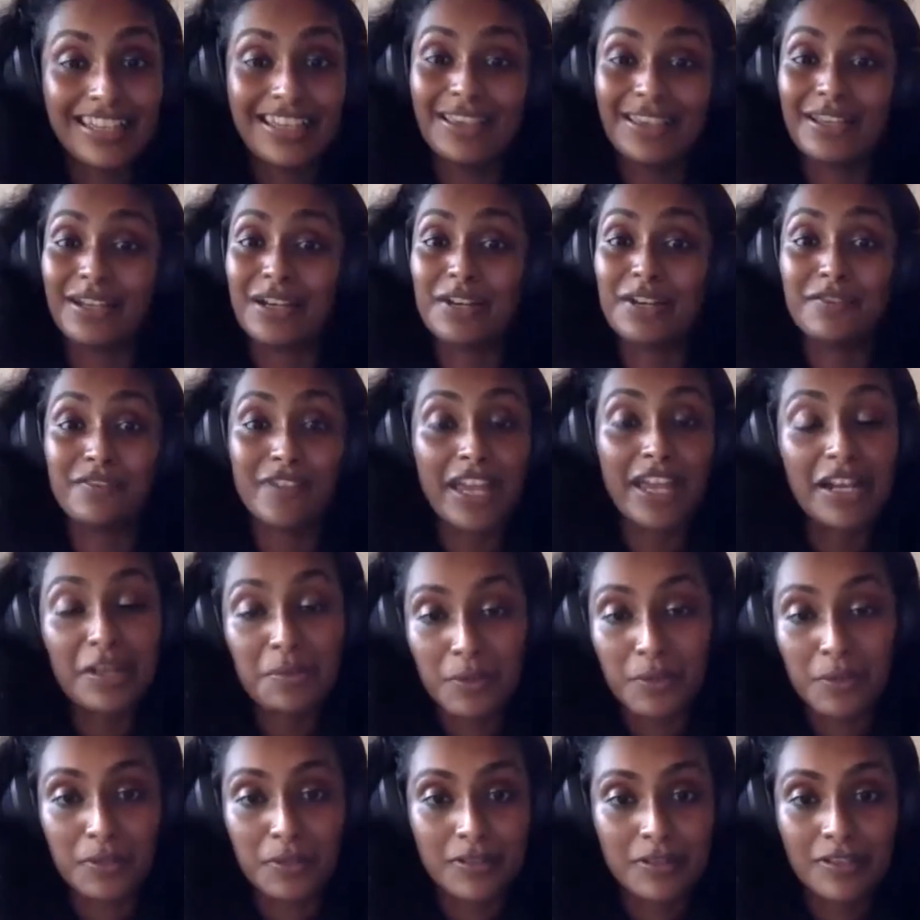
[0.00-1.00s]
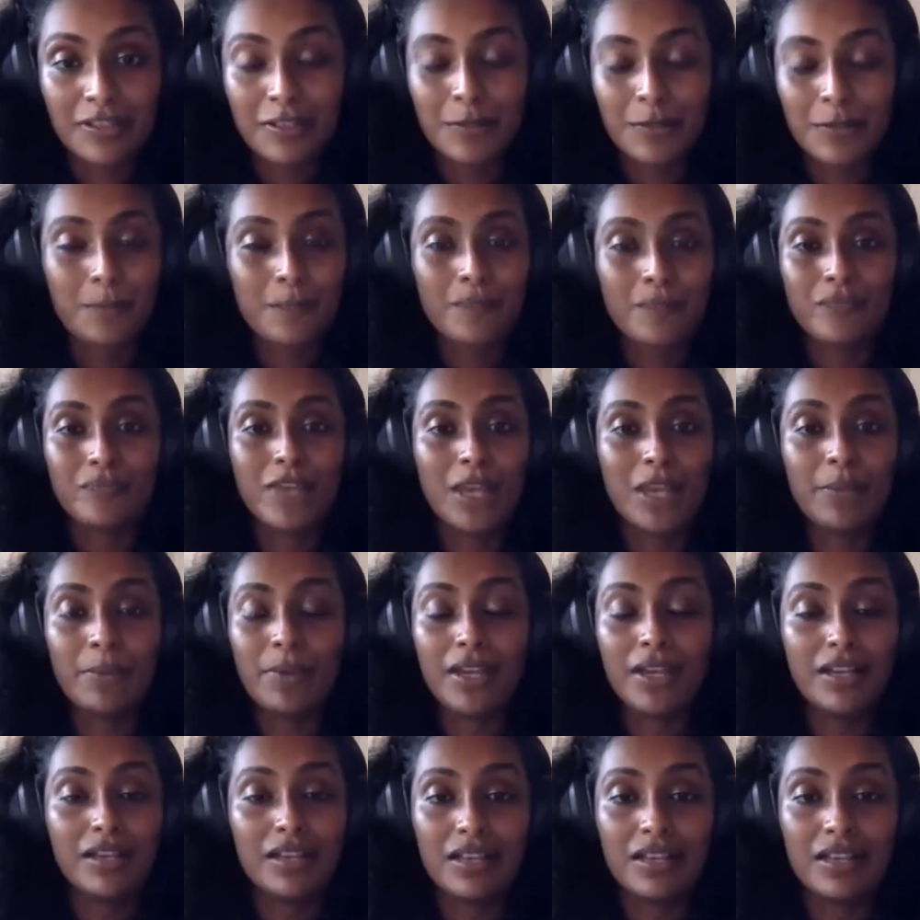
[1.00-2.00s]
they're available.
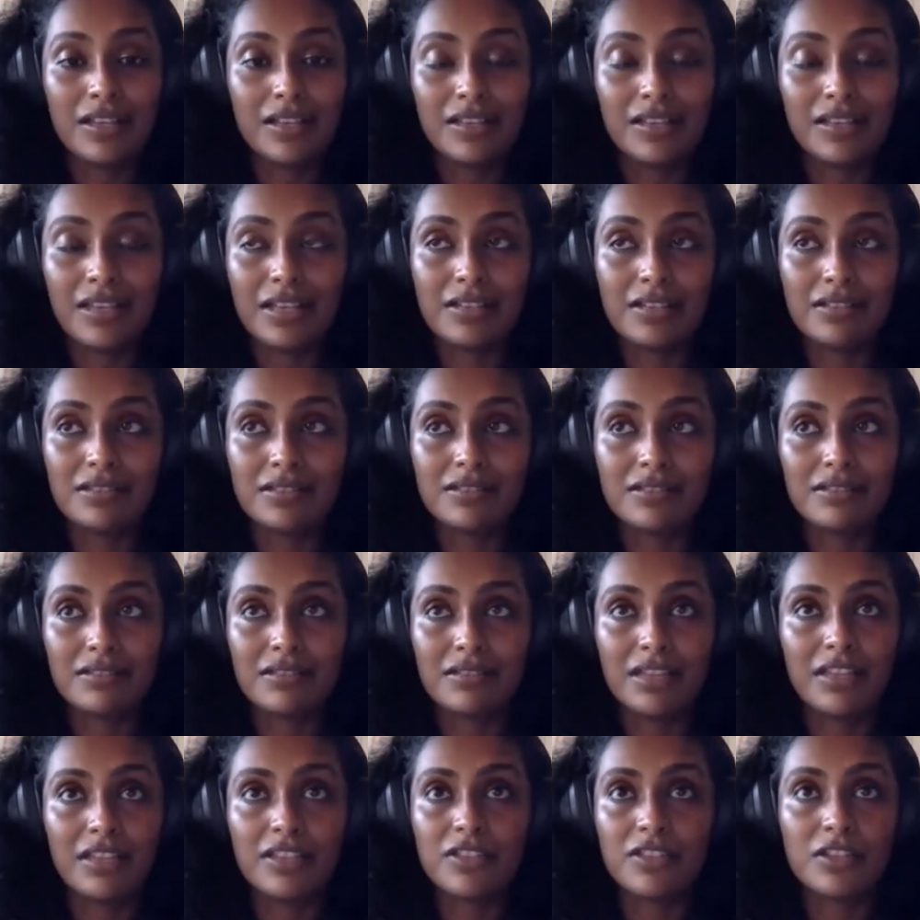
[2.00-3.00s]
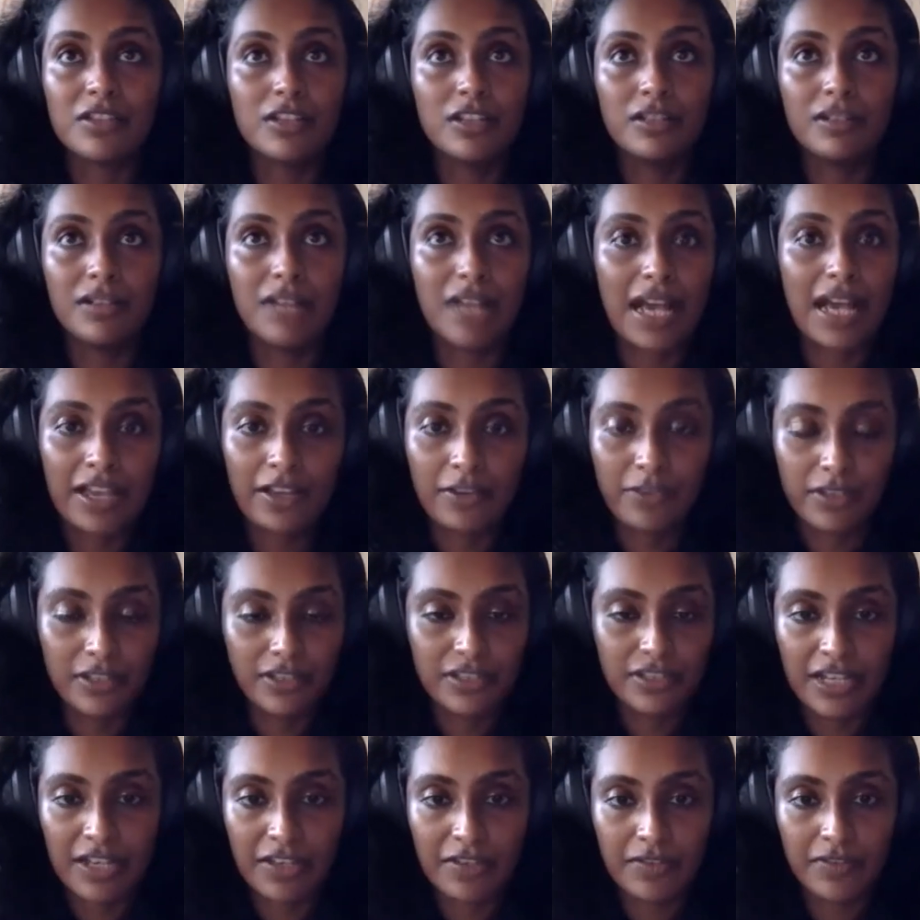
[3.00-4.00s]
Maybe they're just going to lie on the
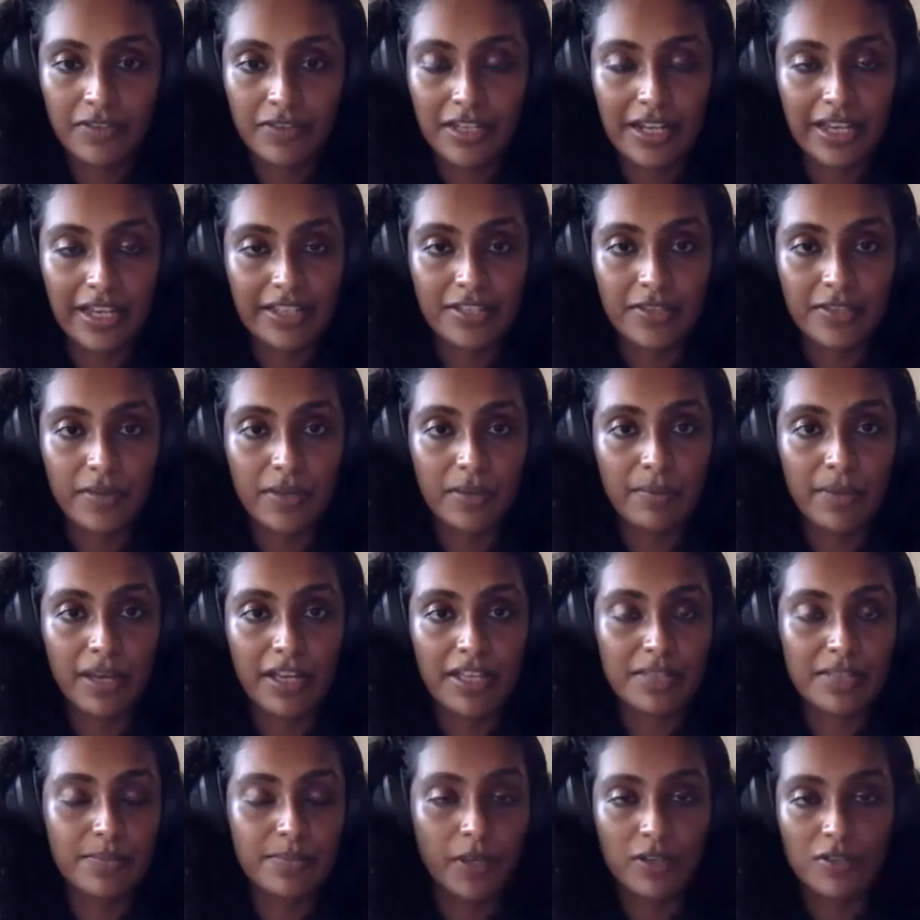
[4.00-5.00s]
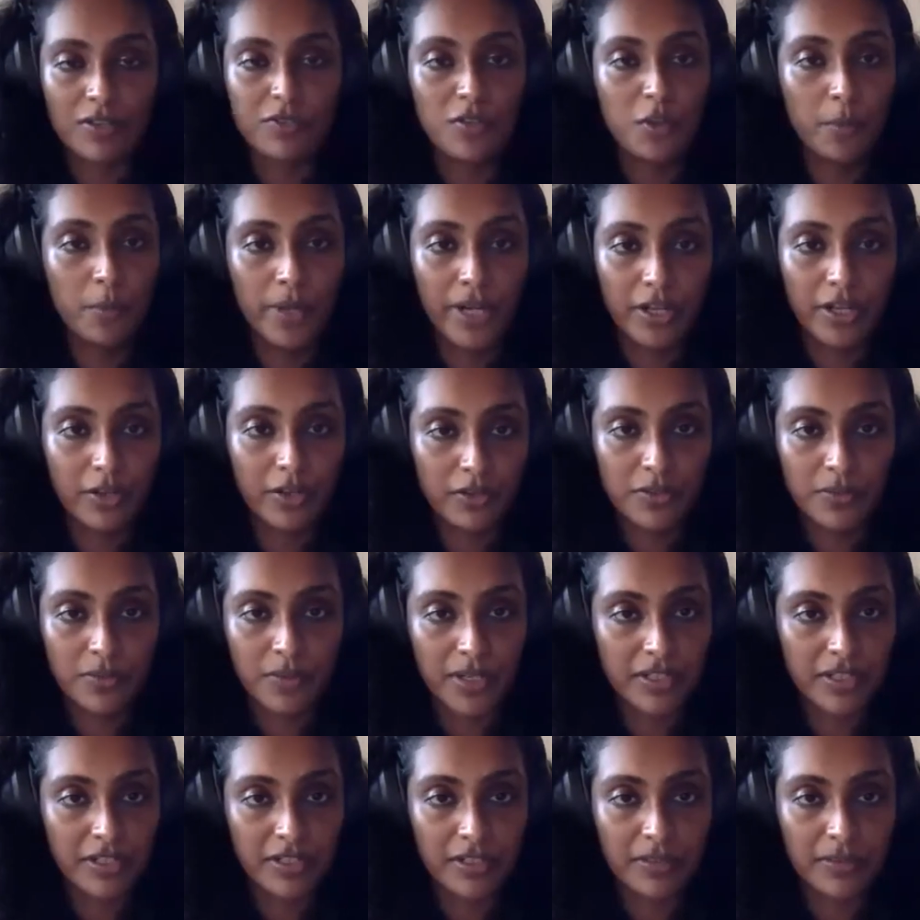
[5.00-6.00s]
shelves for the next 3 months because nobody knows
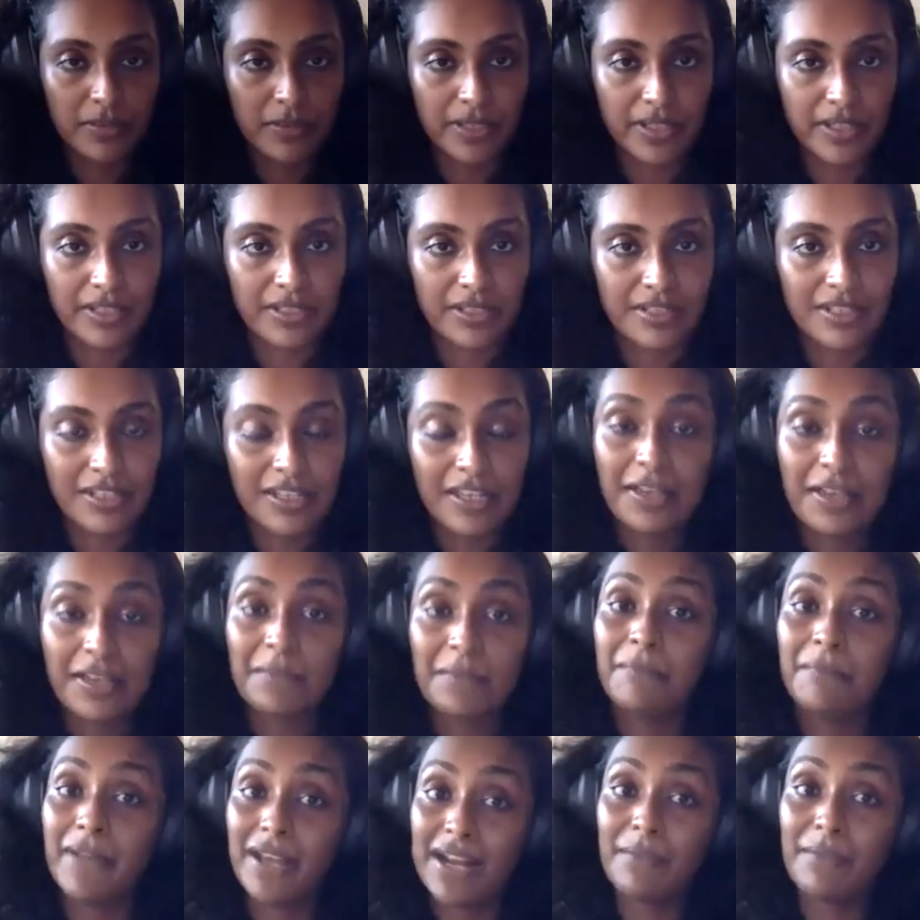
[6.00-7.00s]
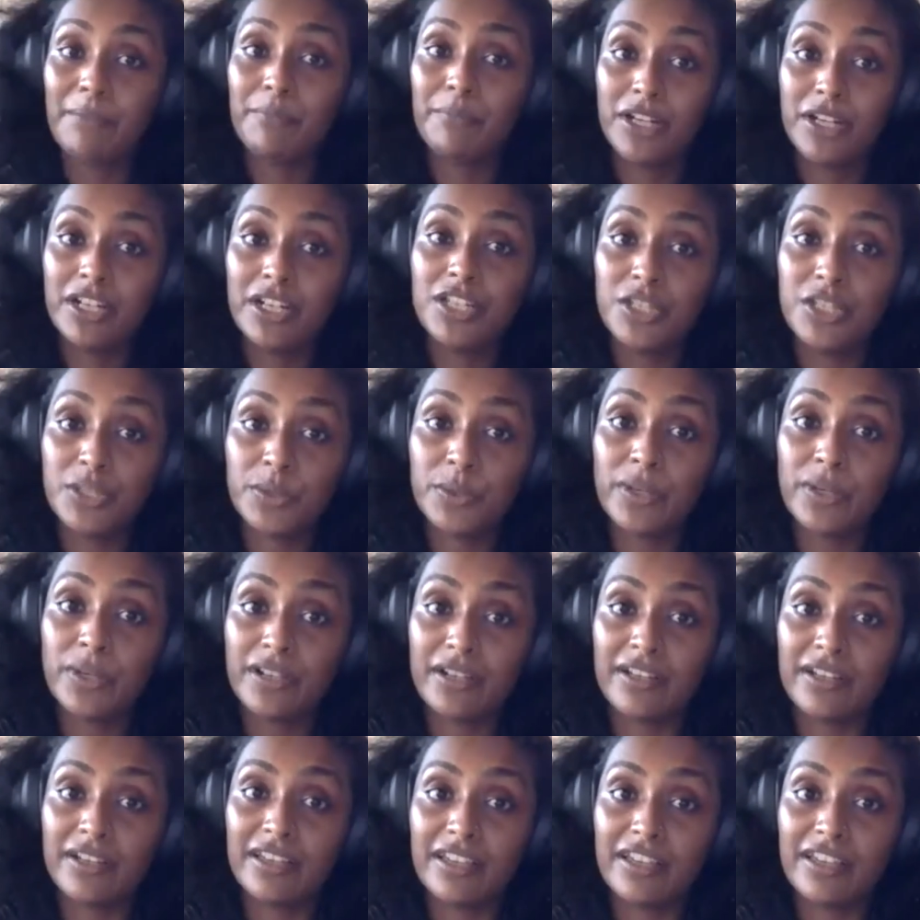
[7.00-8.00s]
what to do with it. But I'm pretty
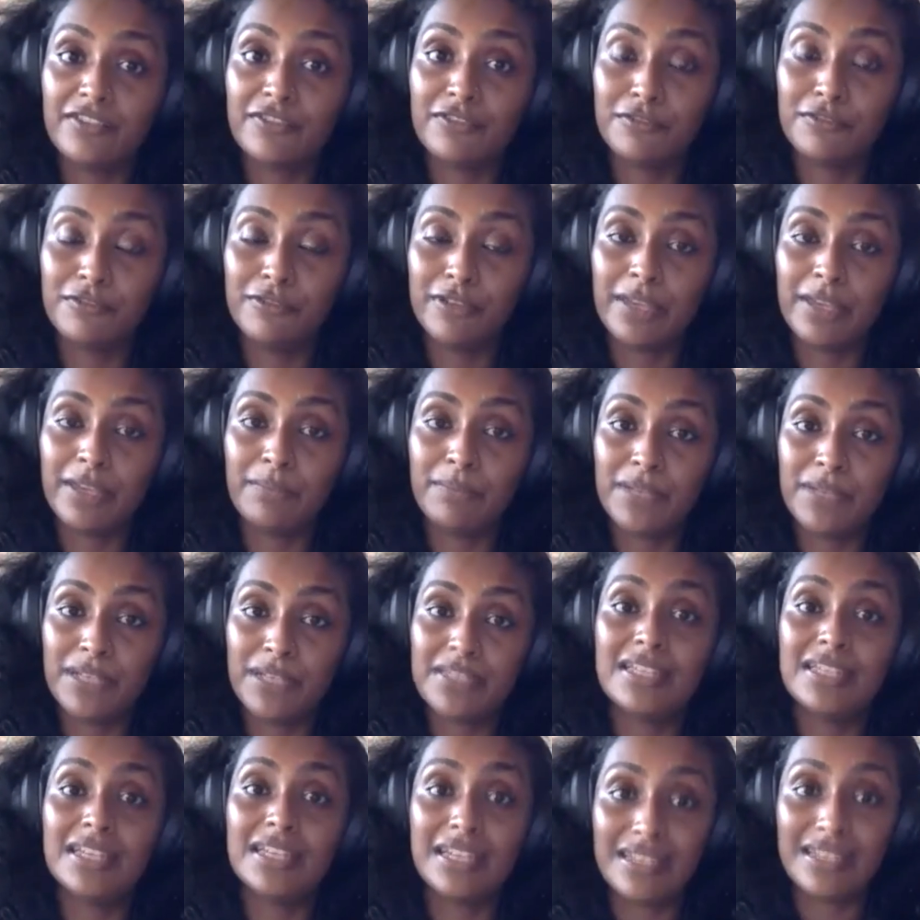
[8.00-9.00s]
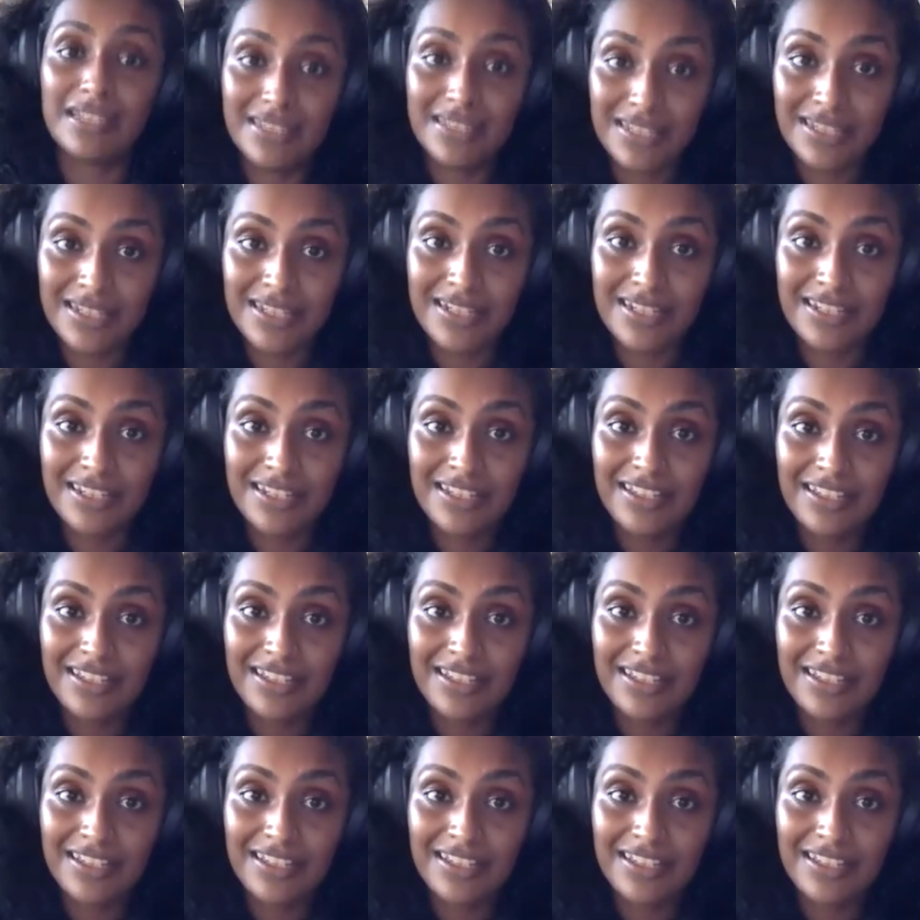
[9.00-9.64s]
sure if we persist,